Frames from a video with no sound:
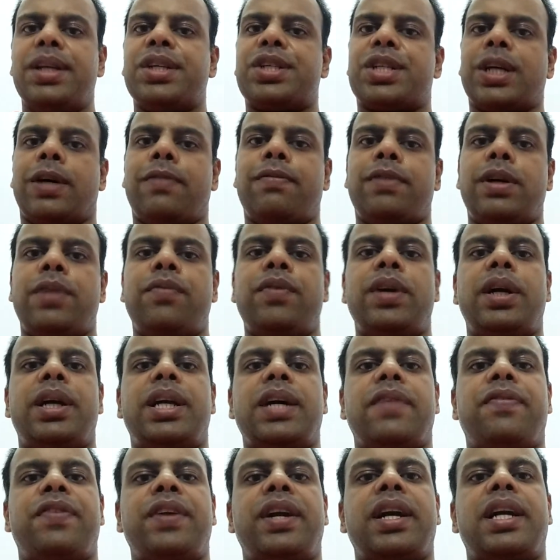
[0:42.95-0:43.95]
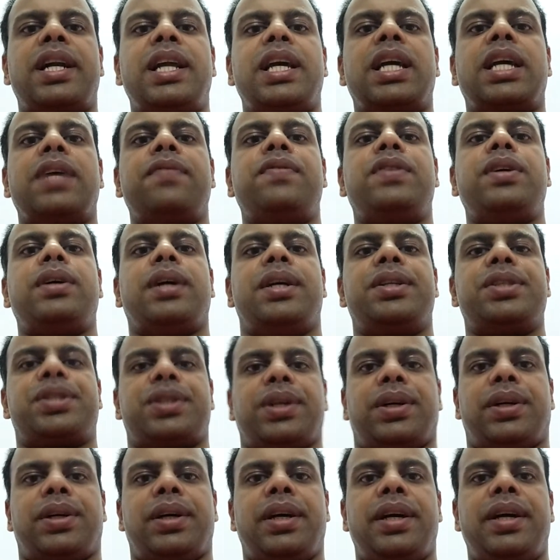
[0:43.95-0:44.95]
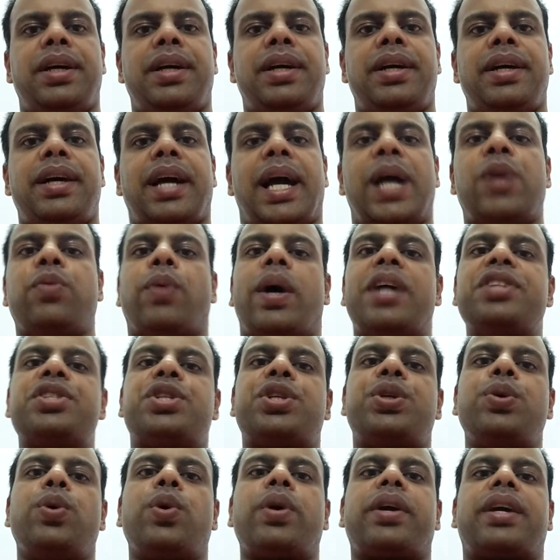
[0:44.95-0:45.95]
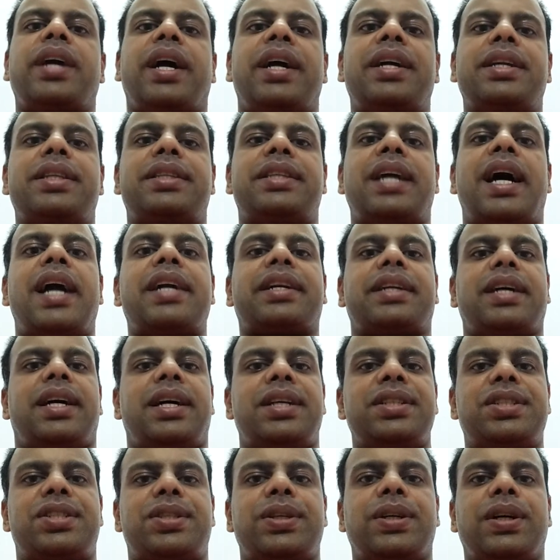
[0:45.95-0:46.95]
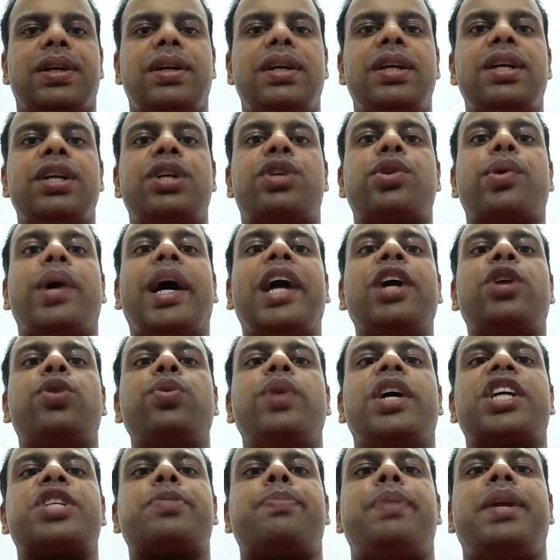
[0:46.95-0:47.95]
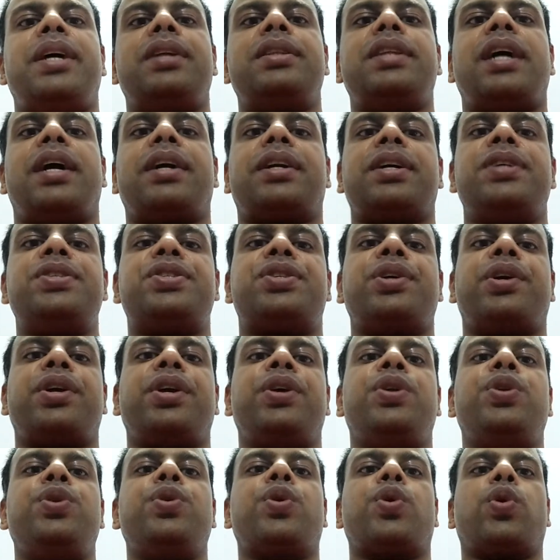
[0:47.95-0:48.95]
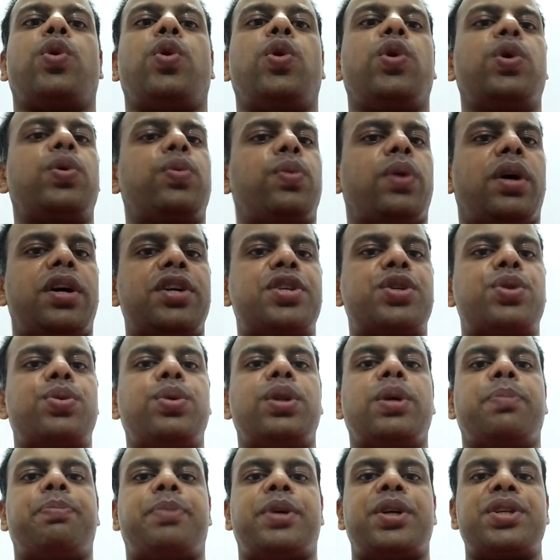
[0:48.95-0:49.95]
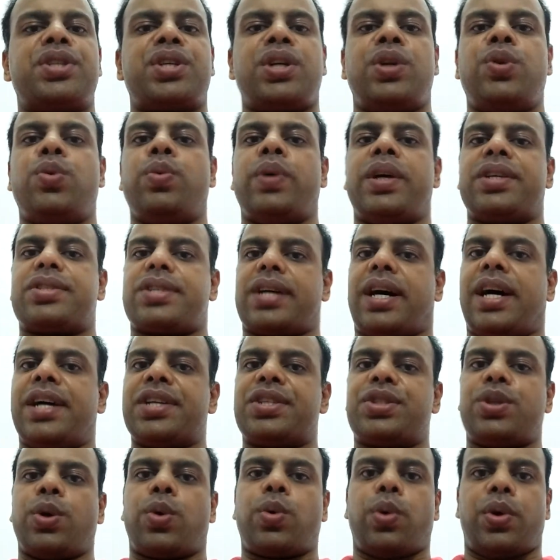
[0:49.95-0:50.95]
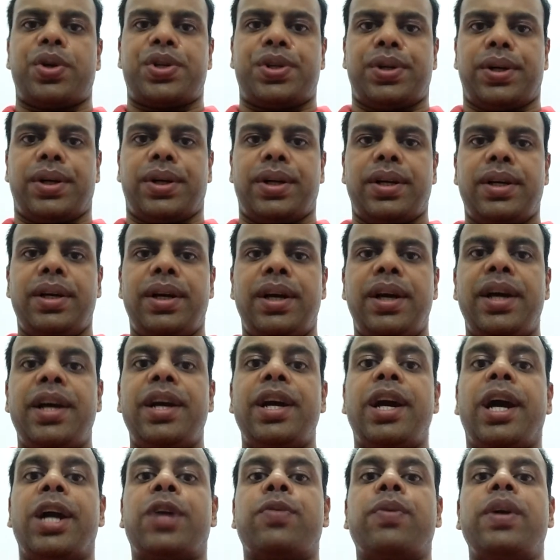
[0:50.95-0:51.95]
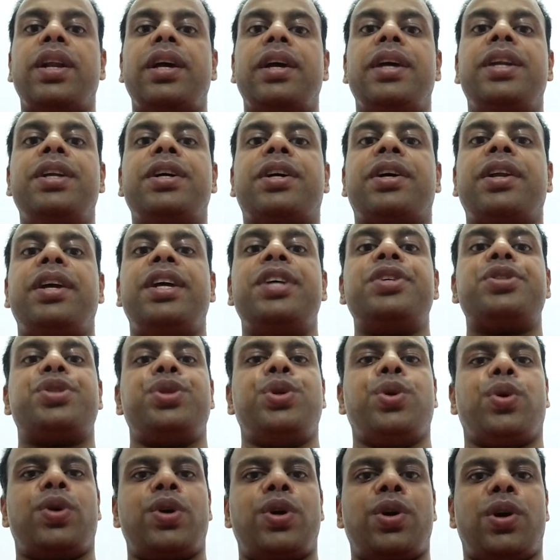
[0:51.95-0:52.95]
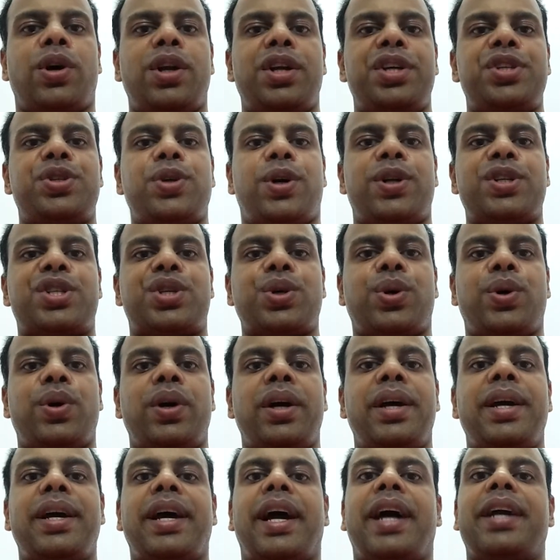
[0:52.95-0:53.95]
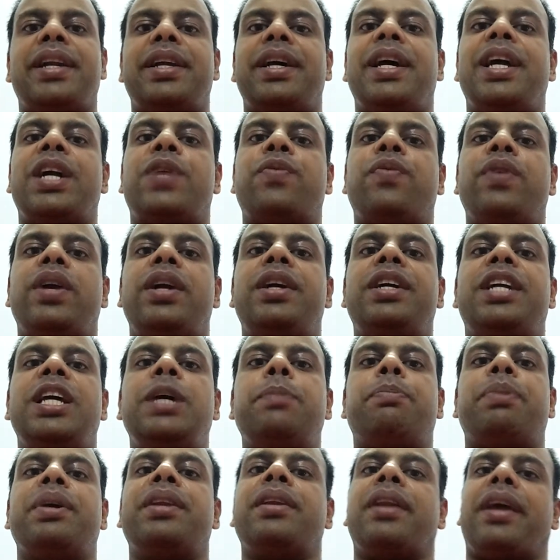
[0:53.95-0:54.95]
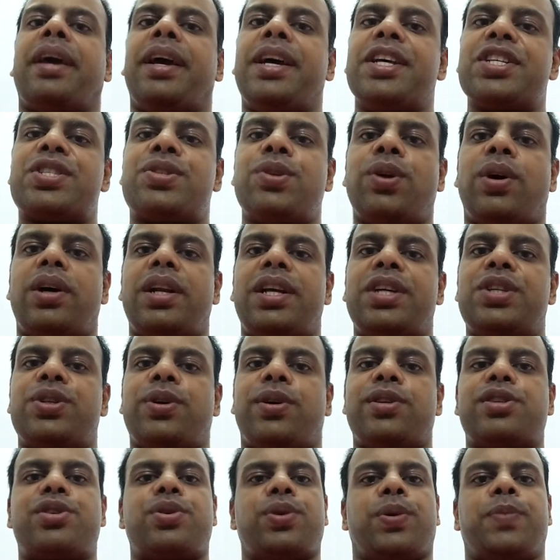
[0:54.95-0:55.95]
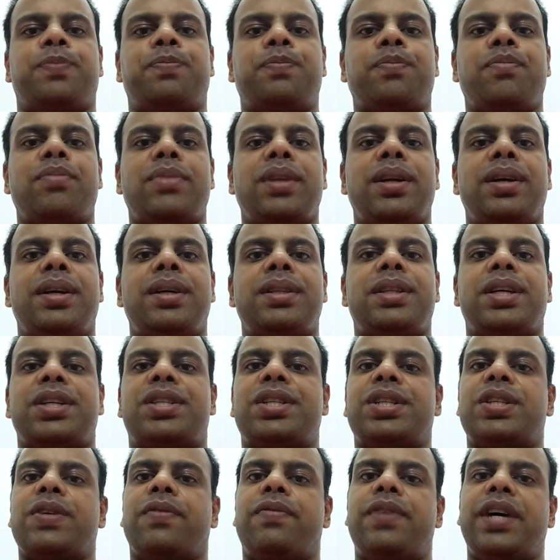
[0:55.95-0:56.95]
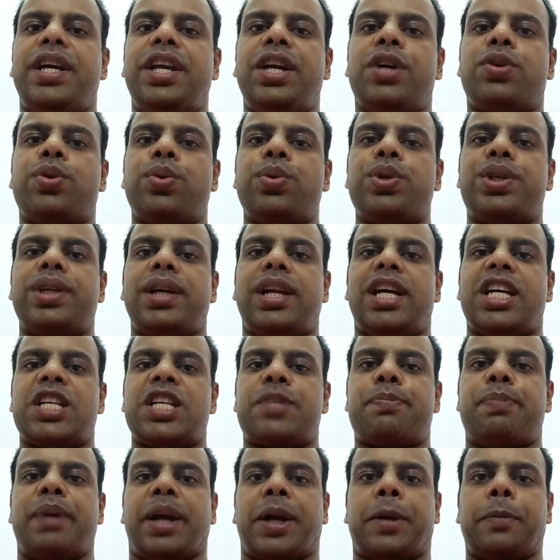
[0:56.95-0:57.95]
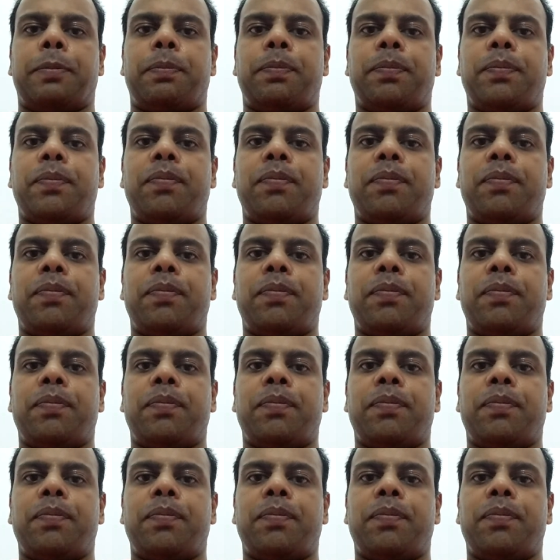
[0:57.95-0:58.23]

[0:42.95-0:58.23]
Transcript: Someone will definitely give the answer. And once you get that answer, try to explain that answer in your own words to the person who has asked the question. It will increase your knowledge also, and it will deepen his knowledge also. This is a very crucial aspect.